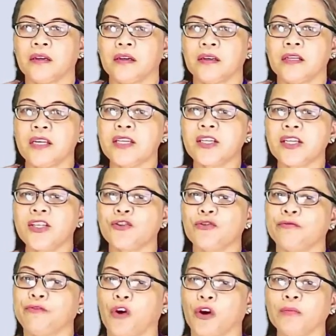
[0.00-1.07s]
This is
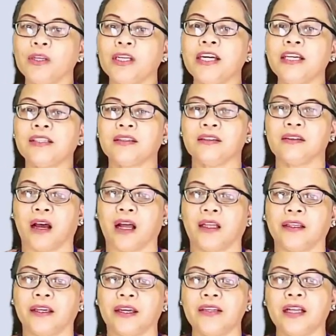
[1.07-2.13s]
to formulate the
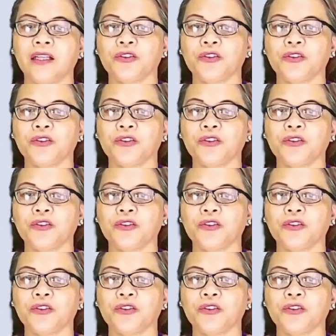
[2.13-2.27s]
null and